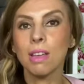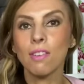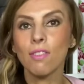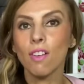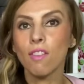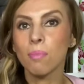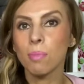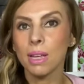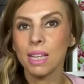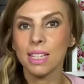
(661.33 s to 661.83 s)

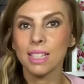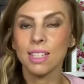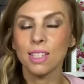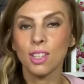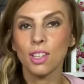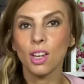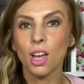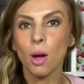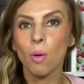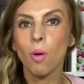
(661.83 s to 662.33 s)
I've been to the
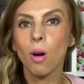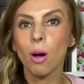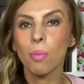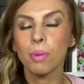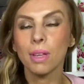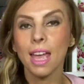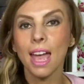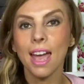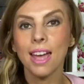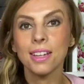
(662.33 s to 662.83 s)
co-op
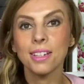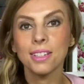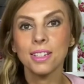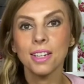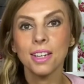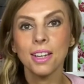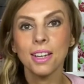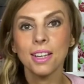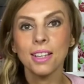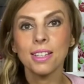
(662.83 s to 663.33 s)
yet.
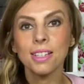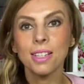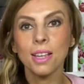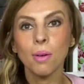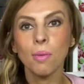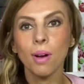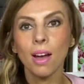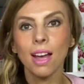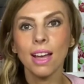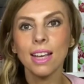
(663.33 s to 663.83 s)
So
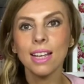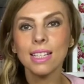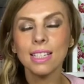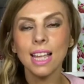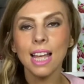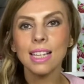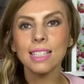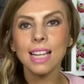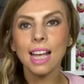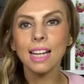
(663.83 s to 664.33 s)
is
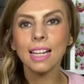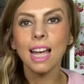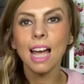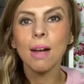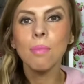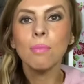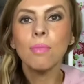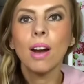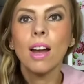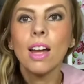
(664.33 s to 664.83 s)
that
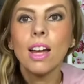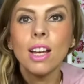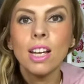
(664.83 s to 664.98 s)
camera?